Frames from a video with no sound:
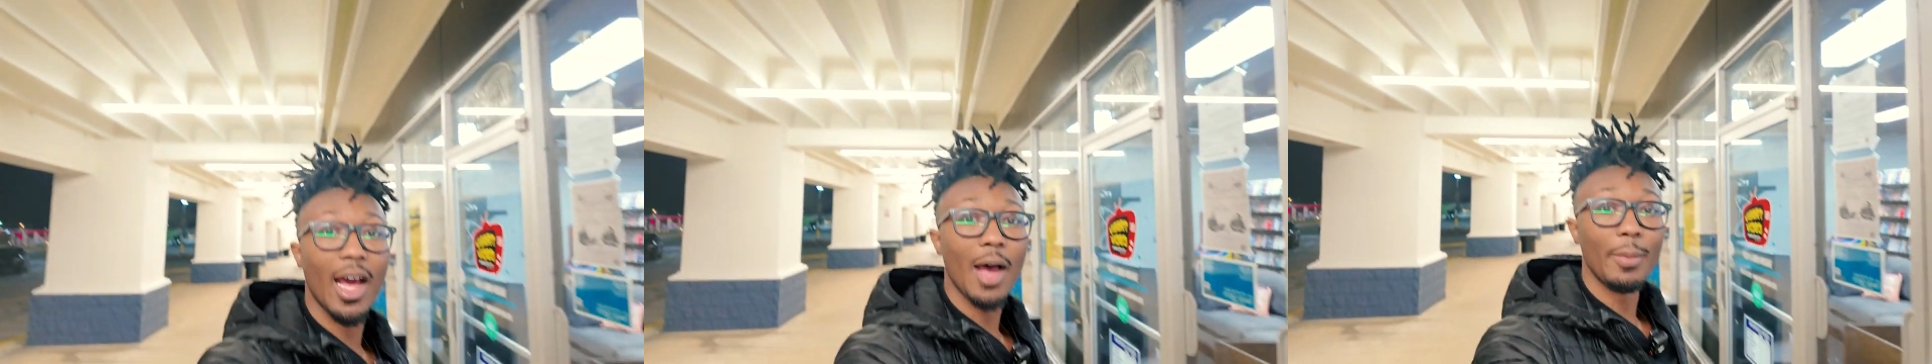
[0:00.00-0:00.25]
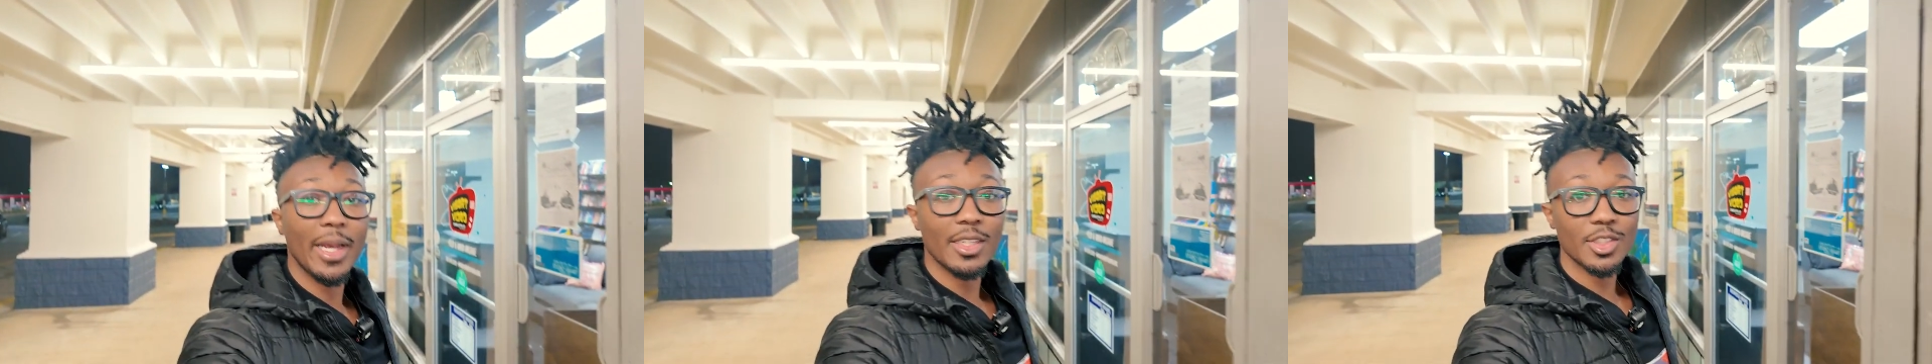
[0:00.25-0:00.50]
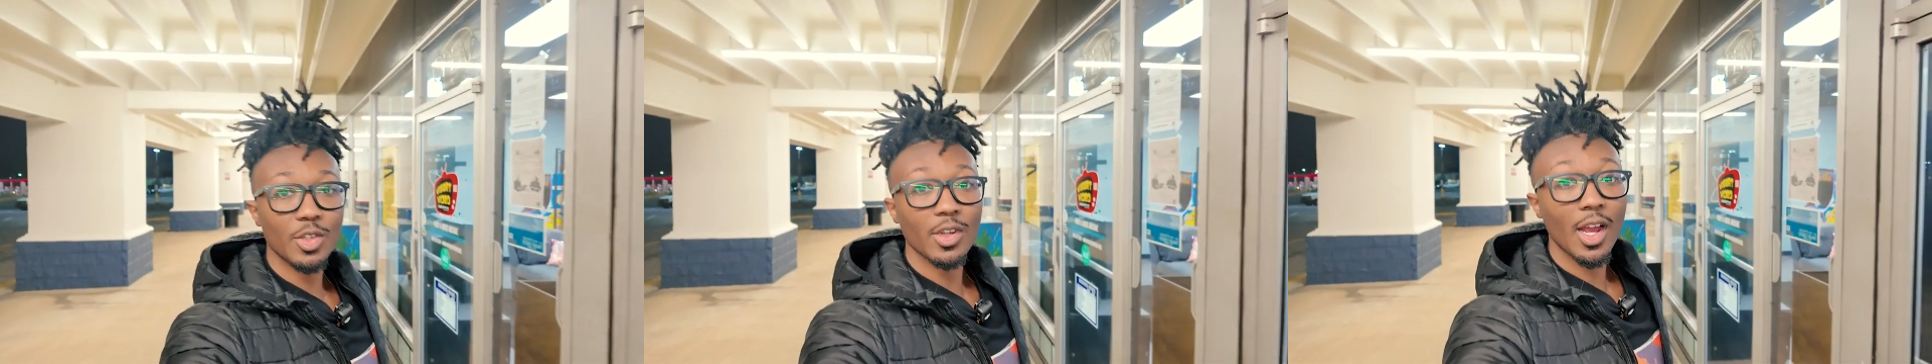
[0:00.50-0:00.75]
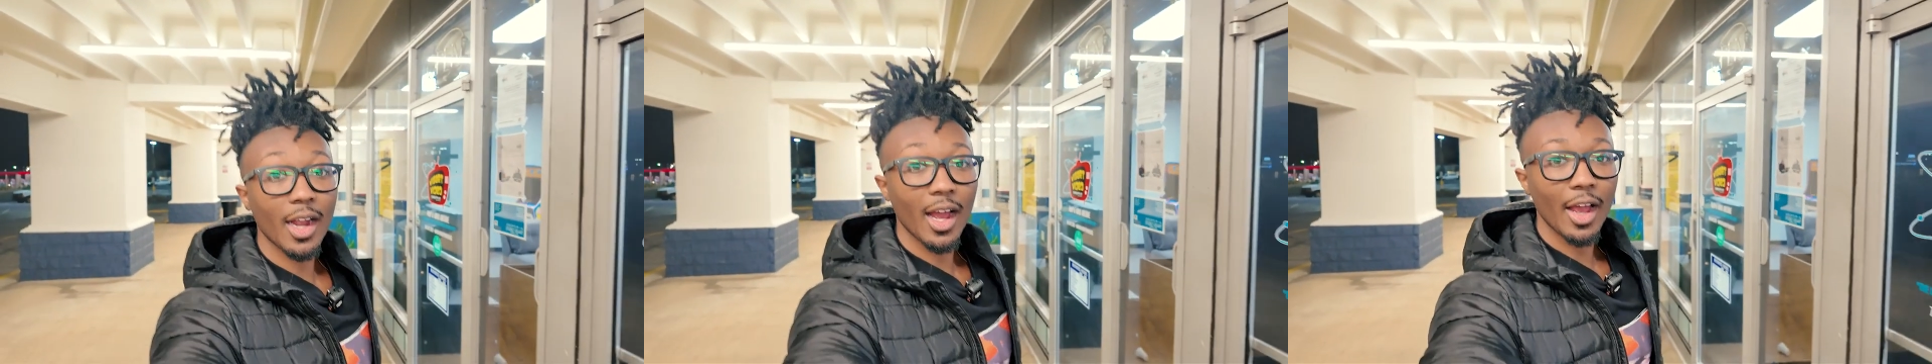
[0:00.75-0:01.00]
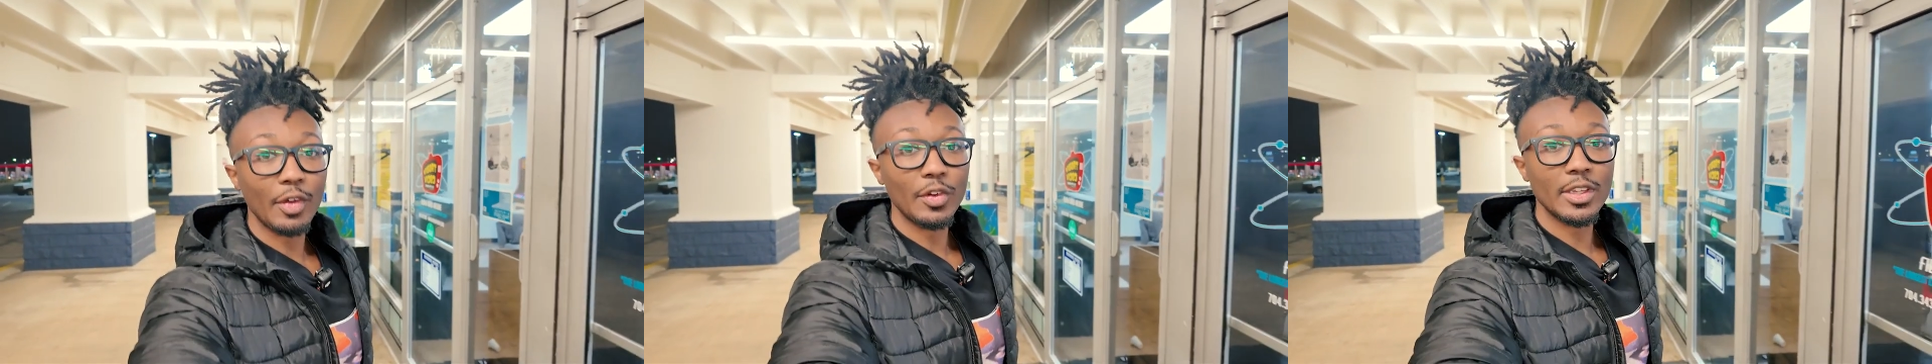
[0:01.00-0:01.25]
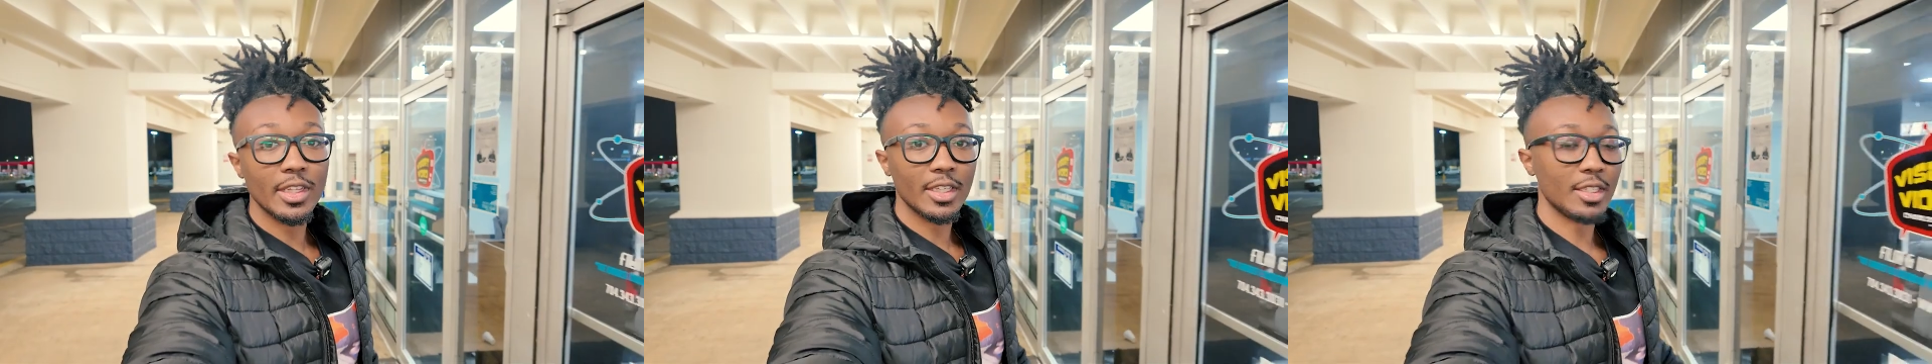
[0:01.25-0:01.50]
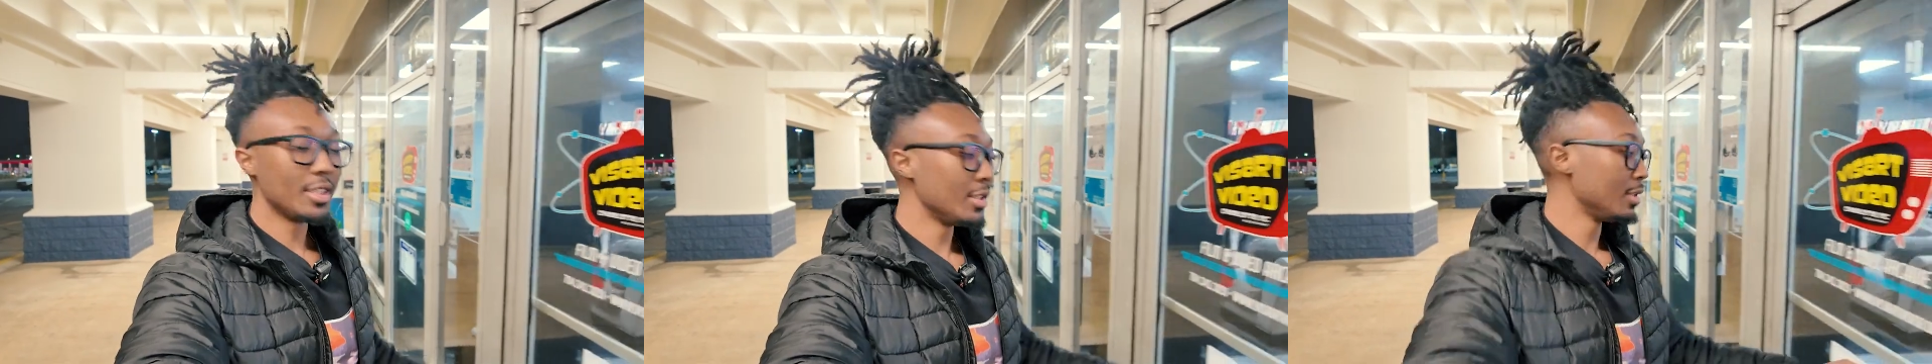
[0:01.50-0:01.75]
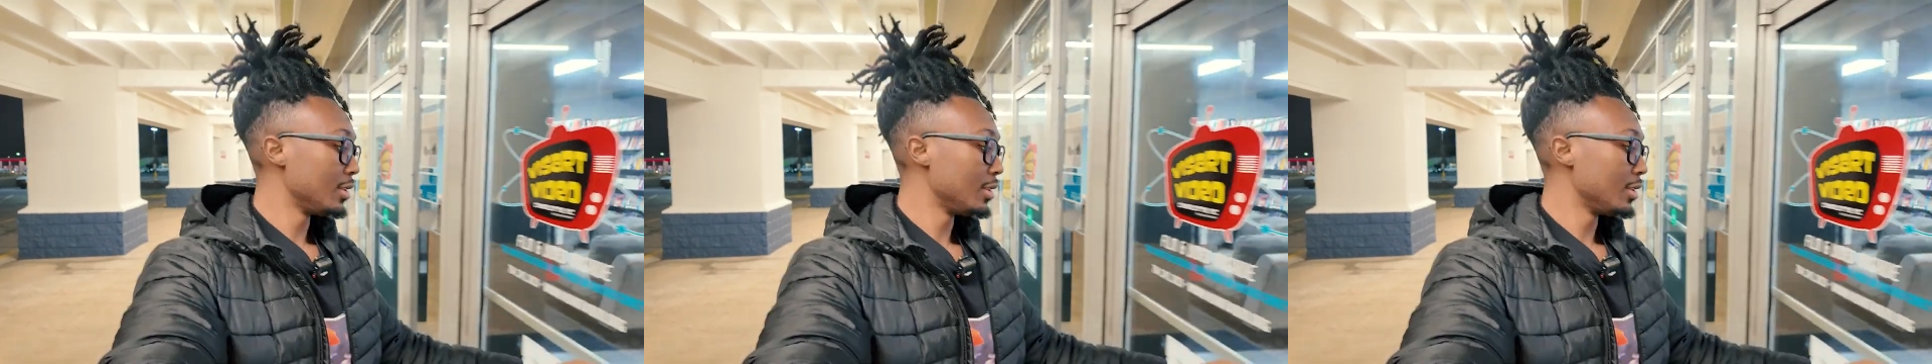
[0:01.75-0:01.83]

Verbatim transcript: not making sure y'all got everything,